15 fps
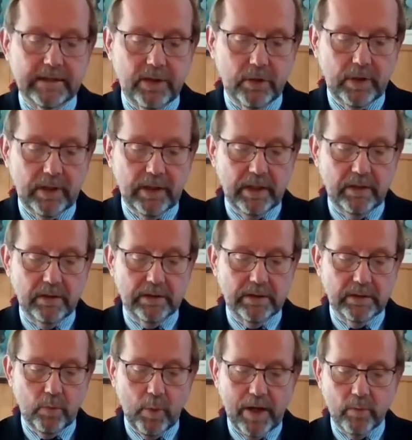cocaine
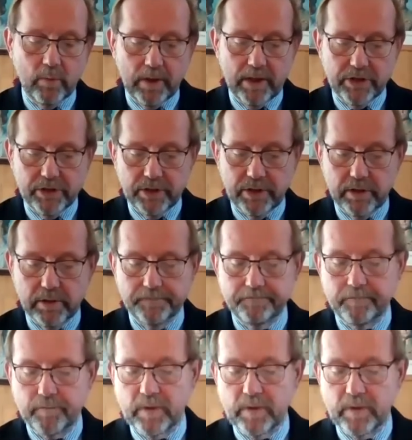weight ratio